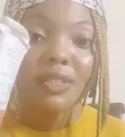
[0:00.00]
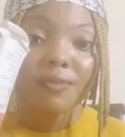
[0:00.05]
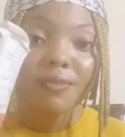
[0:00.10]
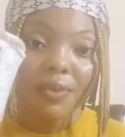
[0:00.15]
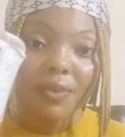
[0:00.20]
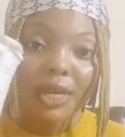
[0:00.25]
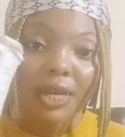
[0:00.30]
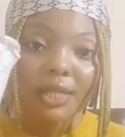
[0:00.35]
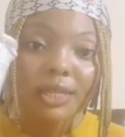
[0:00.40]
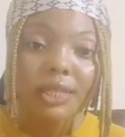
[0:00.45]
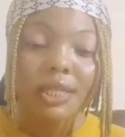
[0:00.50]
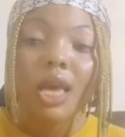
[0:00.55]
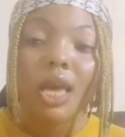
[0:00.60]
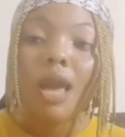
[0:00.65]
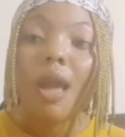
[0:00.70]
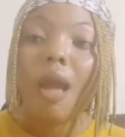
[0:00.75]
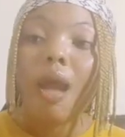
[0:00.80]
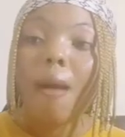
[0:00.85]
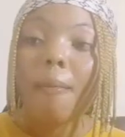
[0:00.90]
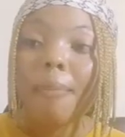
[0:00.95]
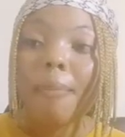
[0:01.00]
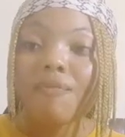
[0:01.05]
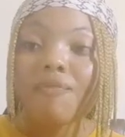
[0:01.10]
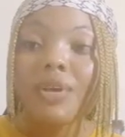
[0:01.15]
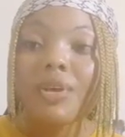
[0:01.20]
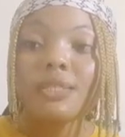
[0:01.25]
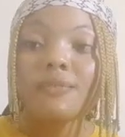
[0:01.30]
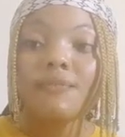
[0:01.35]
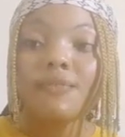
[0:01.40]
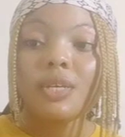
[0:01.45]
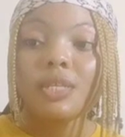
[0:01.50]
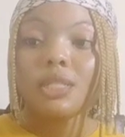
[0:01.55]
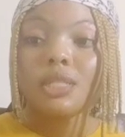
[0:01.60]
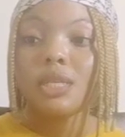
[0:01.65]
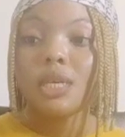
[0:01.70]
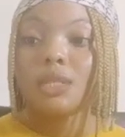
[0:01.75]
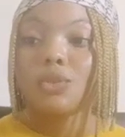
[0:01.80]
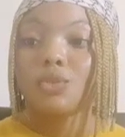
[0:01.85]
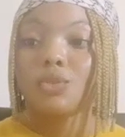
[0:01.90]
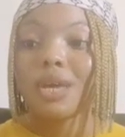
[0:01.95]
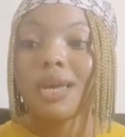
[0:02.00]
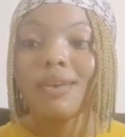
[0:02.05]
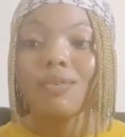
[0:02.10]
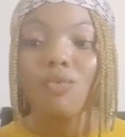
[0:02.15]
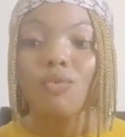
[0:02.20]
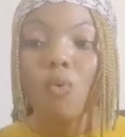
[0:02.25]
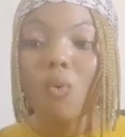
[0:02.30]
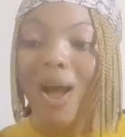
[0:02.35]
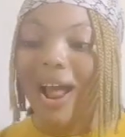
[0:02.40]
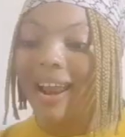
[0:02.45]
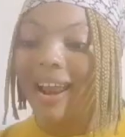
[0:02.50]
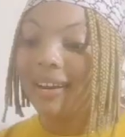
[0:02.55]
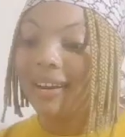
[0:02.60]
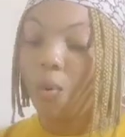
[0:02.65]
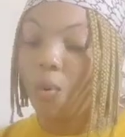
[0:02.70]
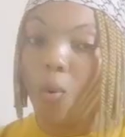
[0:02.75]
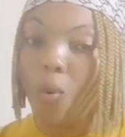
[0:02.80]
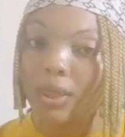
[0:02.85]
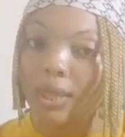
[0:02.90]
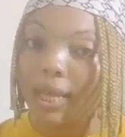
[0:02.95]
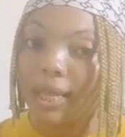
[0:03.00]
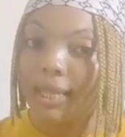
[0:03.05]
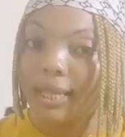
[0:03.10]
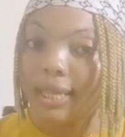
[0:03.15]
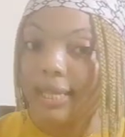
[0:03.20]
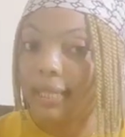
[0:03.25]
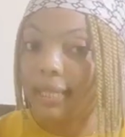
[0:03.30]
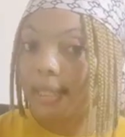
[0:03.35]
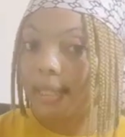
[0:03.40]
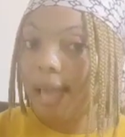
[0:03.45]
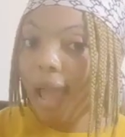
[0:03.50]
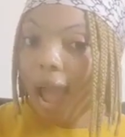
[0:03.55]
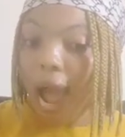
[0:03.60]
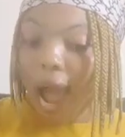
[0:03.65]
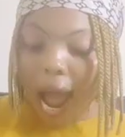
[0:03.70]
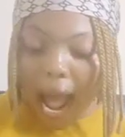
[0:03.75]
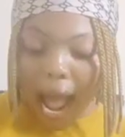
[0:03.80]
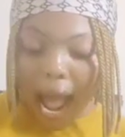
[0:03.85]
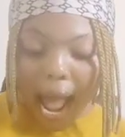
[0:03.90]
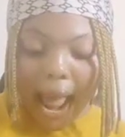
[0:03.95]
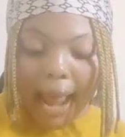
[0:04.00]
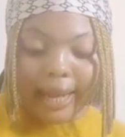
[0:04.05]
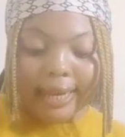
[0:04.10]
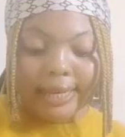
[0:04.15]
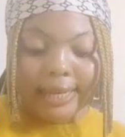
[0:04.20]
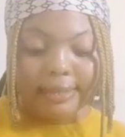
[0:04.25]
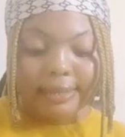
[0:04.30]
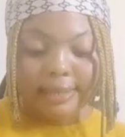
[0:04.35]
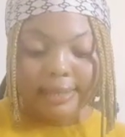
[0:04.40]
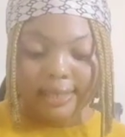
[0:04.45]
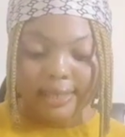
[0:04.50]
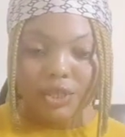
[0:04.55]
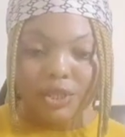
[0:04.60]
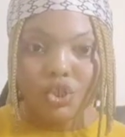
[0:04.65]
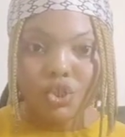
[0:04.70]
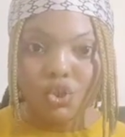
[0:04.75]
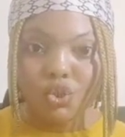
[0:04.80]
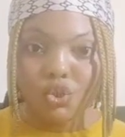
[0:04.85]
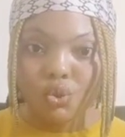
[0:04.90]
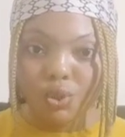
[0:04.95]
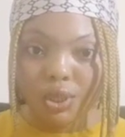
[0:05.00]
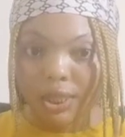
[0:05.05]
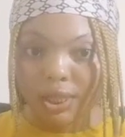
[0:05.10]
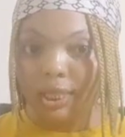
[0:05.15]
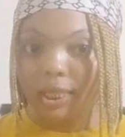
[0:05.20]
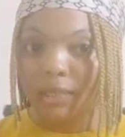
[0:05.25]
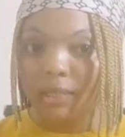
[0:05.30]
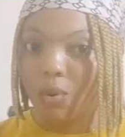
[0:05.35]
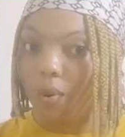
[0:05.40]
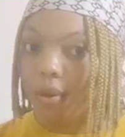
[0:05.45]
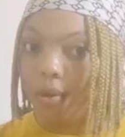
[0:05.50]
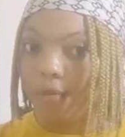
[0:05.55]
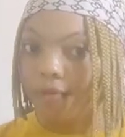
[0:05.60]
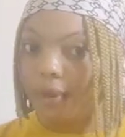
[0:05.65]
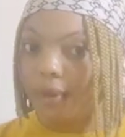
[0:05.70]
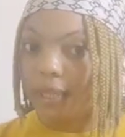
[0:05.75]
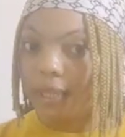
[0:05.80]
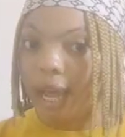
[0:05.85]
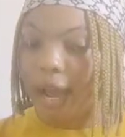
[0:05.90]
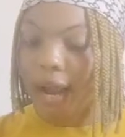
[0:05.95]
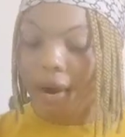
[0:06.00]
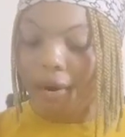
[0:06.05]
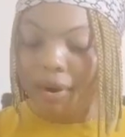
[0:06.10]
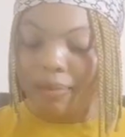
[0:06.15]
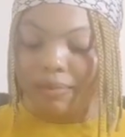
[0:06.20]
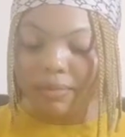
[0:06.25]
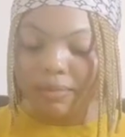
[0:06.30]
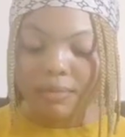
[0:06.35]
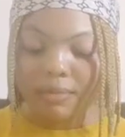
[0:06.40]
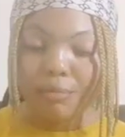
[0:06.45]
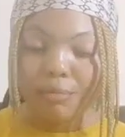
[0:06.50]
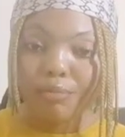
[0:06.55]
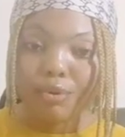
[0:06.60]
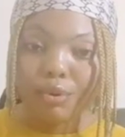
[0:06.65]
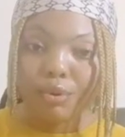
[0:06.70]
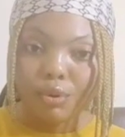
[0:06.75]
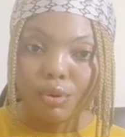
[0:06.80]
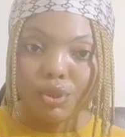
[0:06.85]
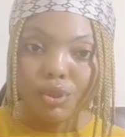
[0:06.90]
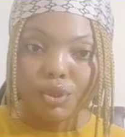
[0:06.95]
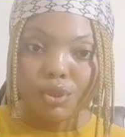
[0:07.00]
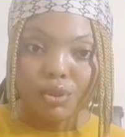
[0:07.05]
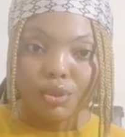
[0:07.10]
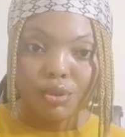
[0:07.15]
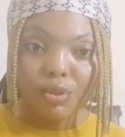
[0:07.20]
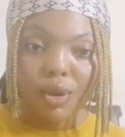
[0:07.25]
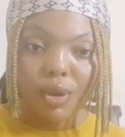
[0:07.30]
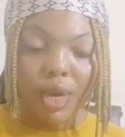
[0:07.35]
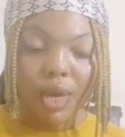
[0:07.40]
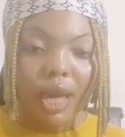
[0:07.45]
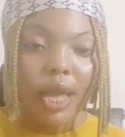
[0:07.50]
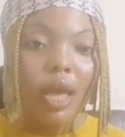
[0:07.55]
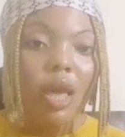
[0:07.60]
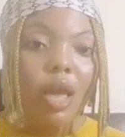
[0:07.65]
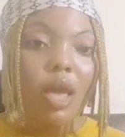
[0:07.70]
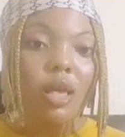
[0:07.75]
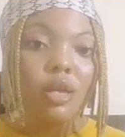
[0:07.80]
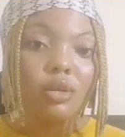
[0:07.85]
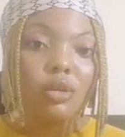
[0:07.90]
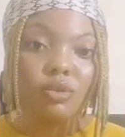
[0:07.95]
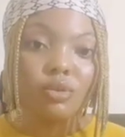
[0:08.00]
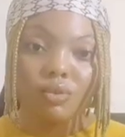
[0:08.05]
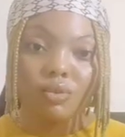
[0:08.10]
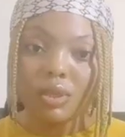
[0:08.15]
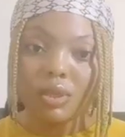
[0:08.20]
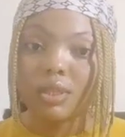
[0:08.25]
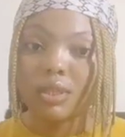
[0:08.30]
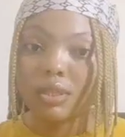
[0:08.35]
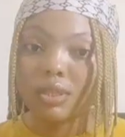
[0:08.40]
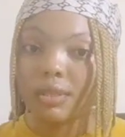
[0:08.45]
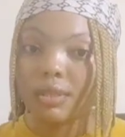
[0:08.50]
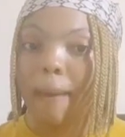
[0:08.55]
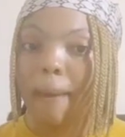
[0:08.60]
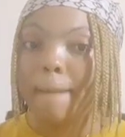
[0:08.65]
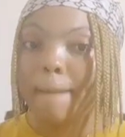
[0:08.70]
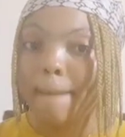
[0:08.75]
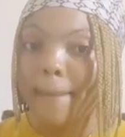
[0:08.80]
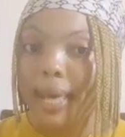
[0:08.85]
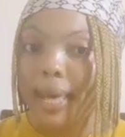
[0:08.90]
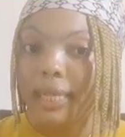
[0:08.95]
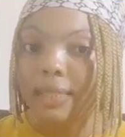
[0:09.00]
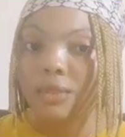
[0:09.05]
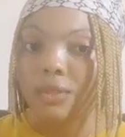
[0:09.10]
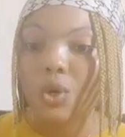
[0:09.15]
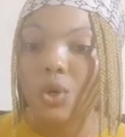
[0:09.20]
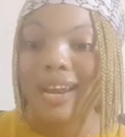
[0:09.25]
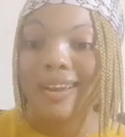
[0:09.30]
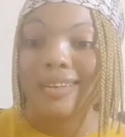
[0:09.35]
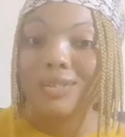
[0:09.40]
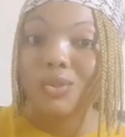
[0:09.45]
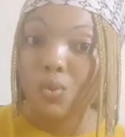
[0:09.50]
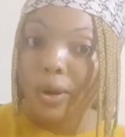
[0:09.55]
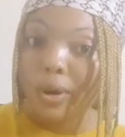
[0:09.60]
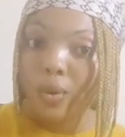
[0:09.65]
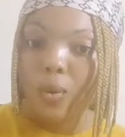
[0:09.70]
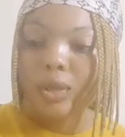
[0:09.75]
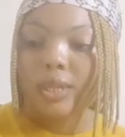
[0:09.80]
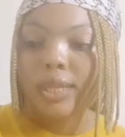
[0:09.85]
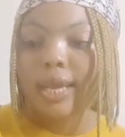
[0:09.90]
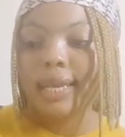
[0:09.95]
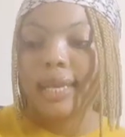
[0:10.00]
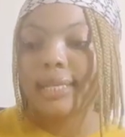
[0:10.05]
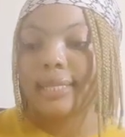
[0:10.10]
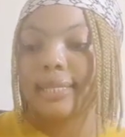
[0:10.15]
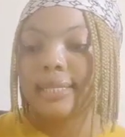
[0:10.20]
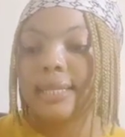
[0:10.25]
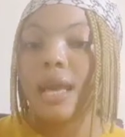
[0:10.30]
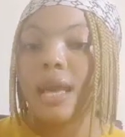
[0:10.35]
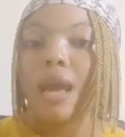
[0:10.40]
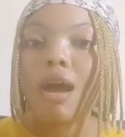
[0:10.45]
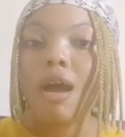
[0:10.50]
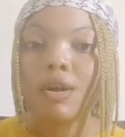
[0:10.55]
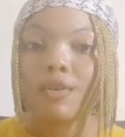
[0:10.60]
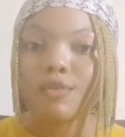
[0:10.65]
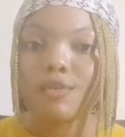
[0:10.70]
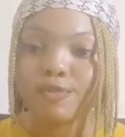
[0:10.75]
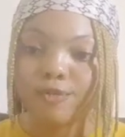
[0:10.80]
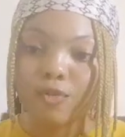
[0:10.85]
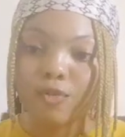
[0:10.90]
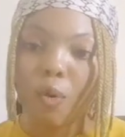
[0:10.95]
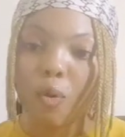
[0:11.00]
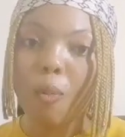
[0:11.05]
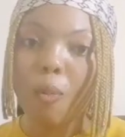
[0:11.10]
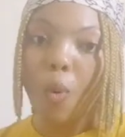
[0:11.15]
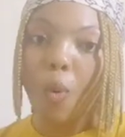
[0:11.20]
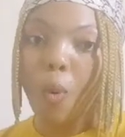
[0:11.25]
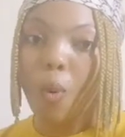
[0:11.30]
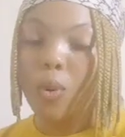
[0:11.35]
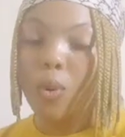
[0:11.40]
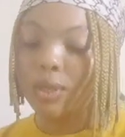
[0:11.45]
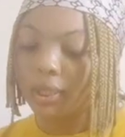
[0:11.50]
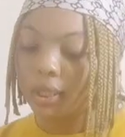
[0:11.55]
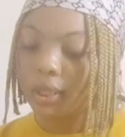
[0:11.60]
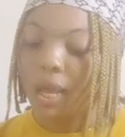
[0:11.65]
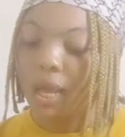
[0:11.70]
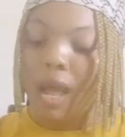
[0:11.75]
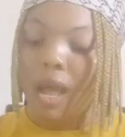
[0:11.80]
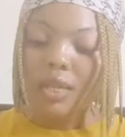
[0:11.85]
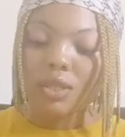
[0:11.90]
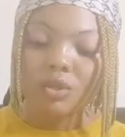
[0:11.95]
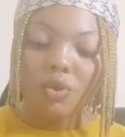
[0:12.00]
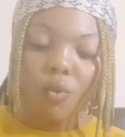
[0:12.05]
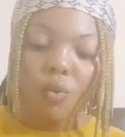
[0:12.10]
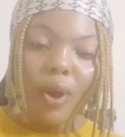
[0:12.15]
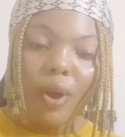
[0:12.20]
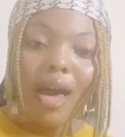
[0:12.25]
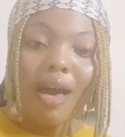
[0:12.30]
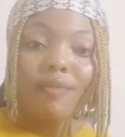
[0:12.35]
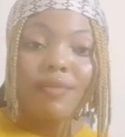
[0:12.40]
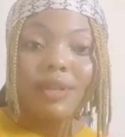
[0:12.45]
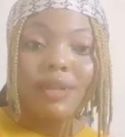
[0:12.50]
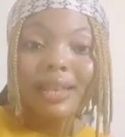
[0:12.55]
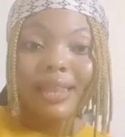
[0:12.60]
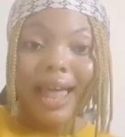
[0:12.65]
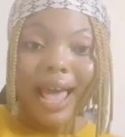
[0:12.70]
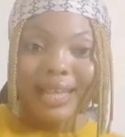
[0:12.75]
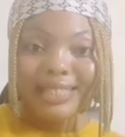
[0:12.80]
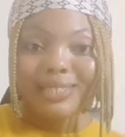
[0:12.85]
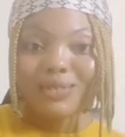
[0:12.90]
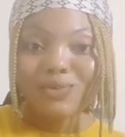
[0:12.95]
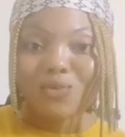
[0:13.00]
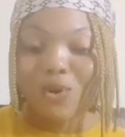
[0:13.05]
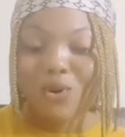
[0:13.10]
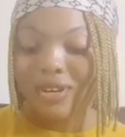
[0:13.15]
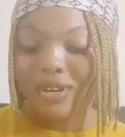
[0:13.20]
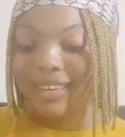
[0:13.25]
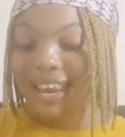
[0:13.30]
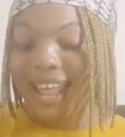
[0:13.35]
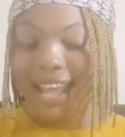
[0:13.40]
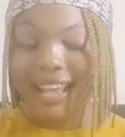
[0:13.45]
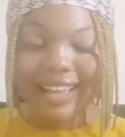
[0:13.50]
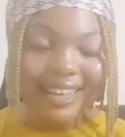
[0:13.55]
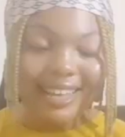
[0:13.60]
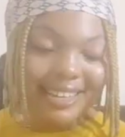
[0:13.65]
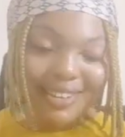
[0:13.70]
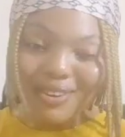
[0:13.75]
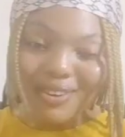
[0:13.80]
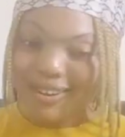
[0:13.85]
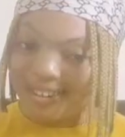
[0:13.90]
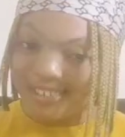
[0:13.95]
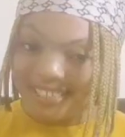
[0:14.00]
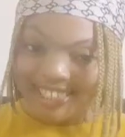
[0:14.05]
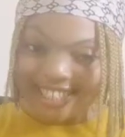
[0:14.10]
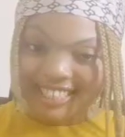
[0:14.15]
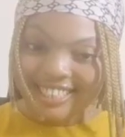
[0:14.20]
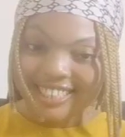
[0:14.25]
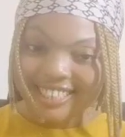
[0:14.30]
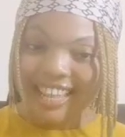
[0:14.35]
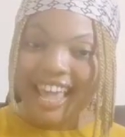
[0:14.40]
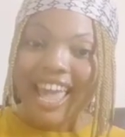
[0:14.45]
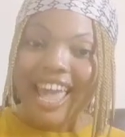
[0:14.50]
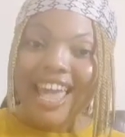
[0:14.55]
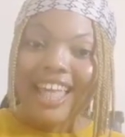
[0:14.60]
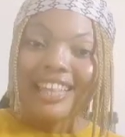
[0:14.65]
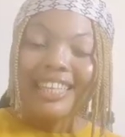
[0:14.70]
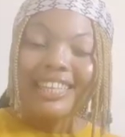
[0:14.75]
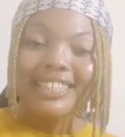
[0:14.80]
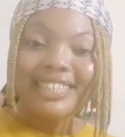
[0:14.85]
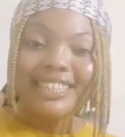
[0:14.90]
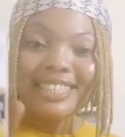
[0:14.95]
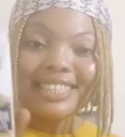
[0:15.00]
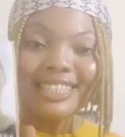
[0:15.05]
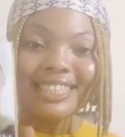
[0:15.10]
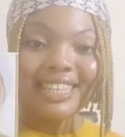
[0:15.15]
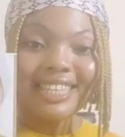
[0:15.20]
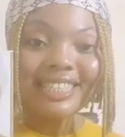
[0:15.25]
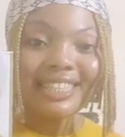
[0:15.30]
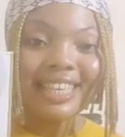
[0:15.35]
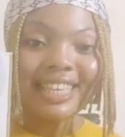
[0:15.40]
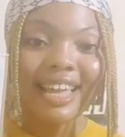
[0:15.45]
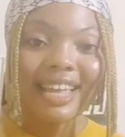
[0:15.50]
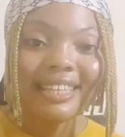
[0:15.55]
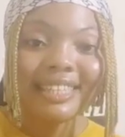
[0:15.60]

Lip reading: Face. Perfect Face, yes, you can go and order this and use it on your facial cream production. Okay, so this is amazing. You can as well order it from us. So we have the last one. Like gosh, this is it here.